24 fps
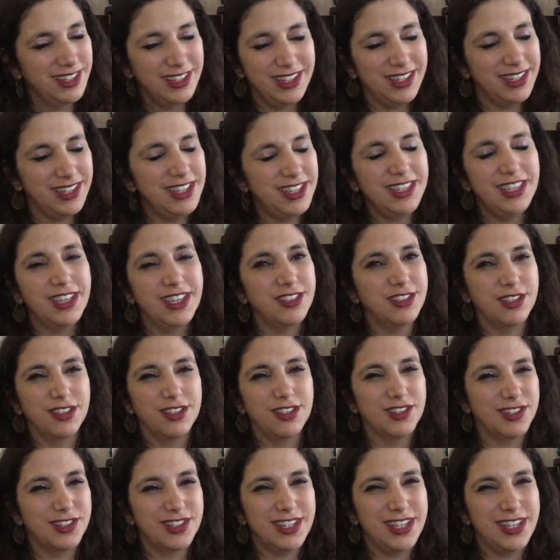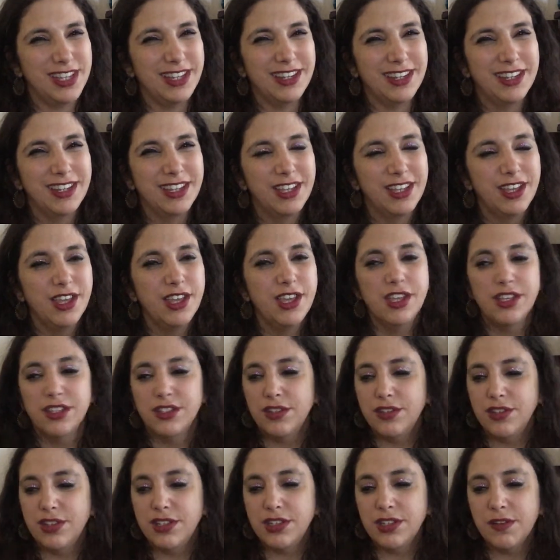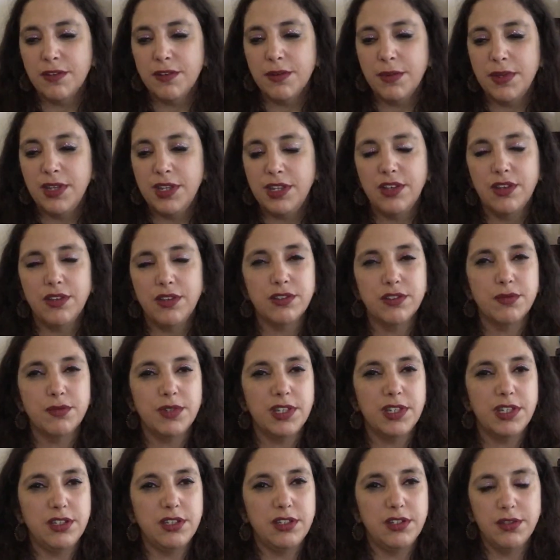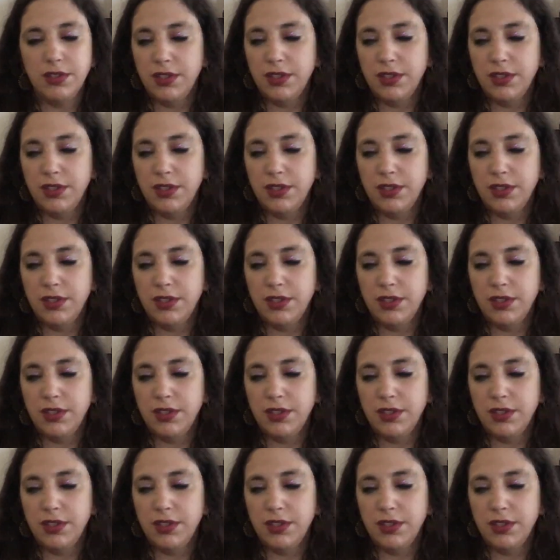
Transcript: I didn't get to 13. So just so everybody knows, when I do